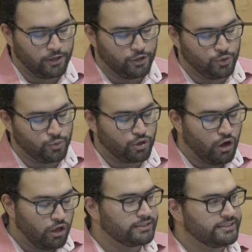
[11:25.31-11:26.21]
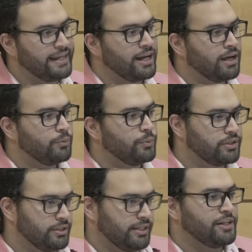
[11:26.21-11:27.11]
you call data with
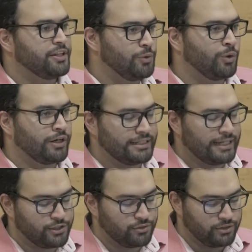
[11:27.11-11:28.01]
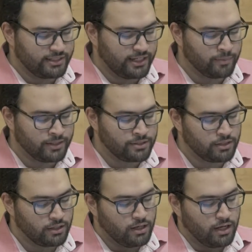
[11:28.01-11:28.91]
the data that you want to attach to these elements.
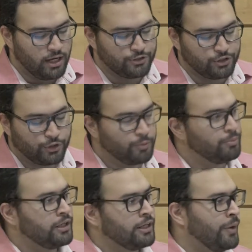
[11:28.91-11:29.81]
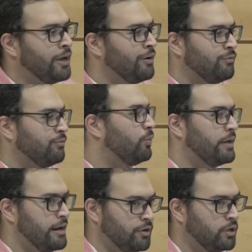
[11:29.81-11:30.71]
So it could be an array of
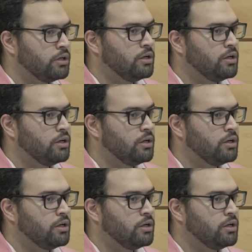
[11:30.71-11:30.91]
whatever.